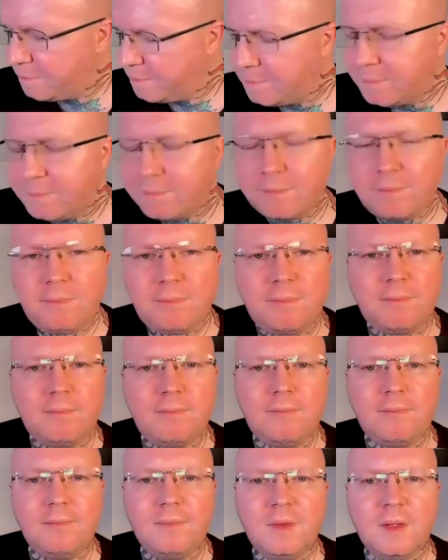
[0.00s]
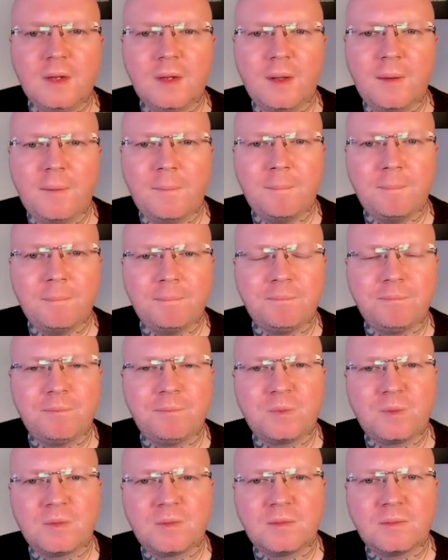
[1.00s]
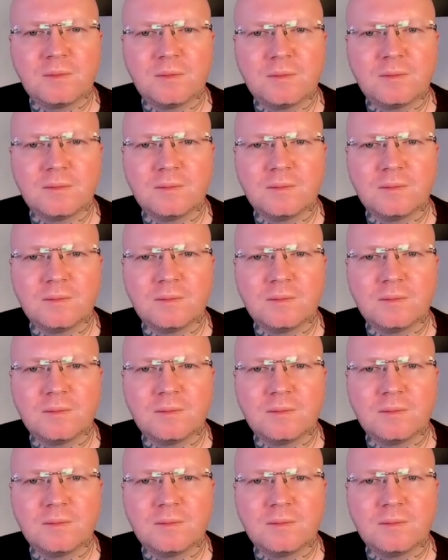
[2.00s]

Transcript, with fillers: don't know how long this ago. This might be about 7 years ago.